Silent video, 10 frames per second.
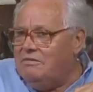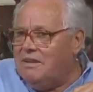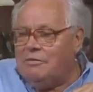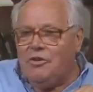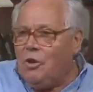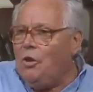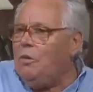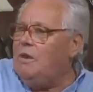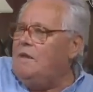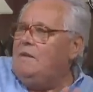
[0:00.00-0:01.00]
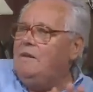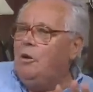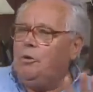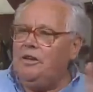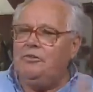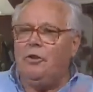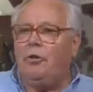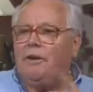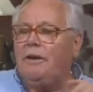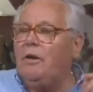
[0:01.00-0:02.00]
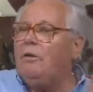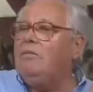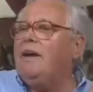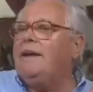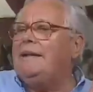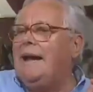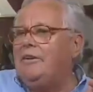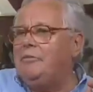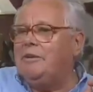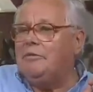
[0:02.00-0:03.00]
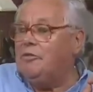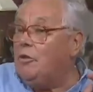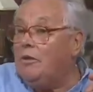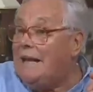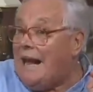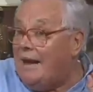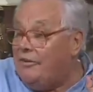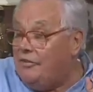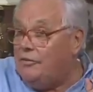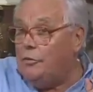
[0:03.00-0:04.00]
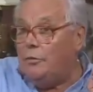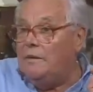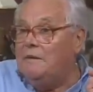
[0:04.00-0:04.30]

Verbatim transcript: It was all hoity-toity, all very nice, but it was all lies too.